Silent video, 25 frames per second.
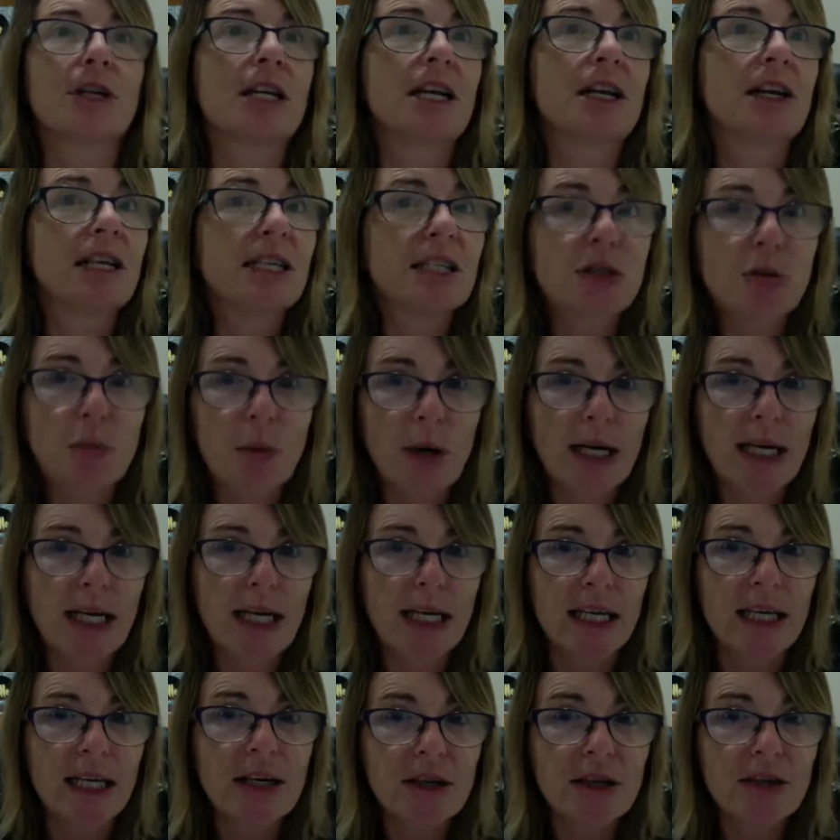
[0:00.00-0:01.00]
nearly 20
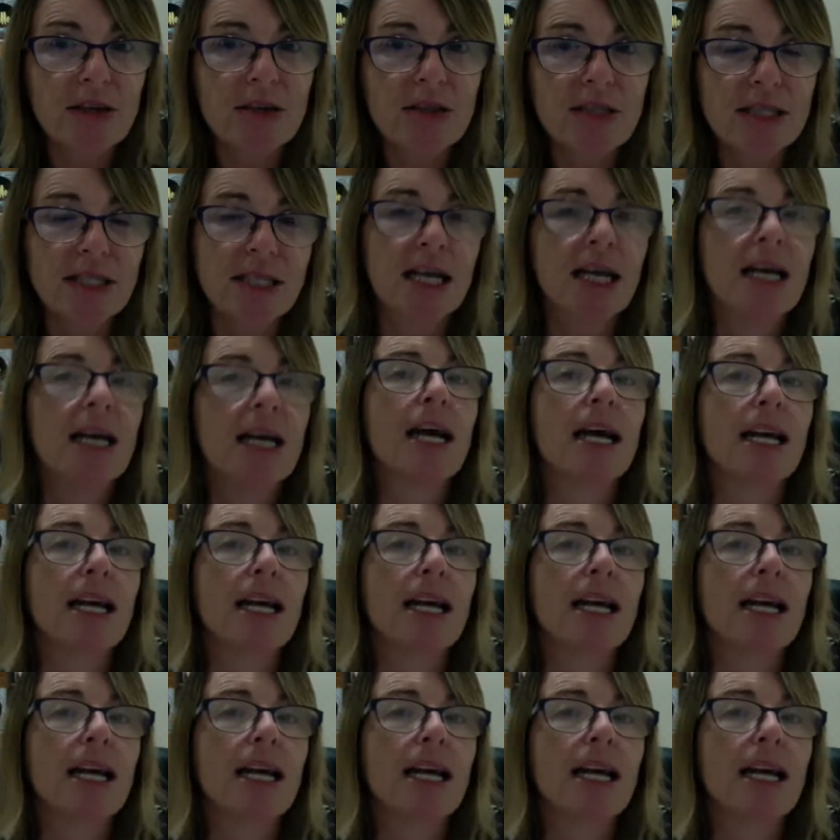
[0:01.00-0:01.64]
years,